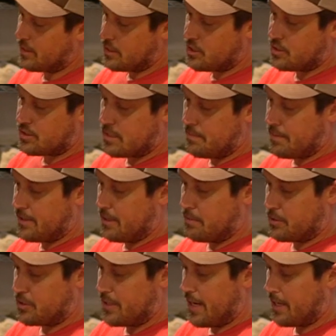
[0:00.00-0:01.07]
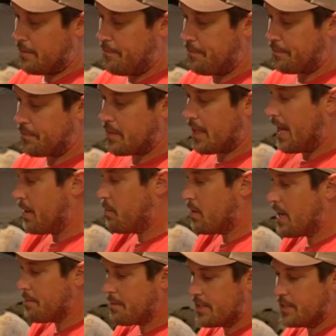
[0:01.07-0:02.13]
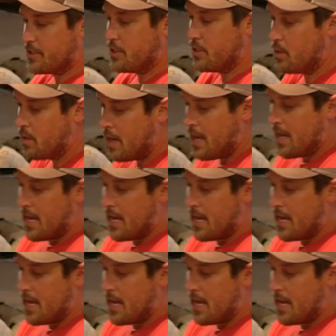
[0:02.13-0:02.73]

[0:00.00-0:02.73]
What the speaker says: just something to double check. And what I'm going to do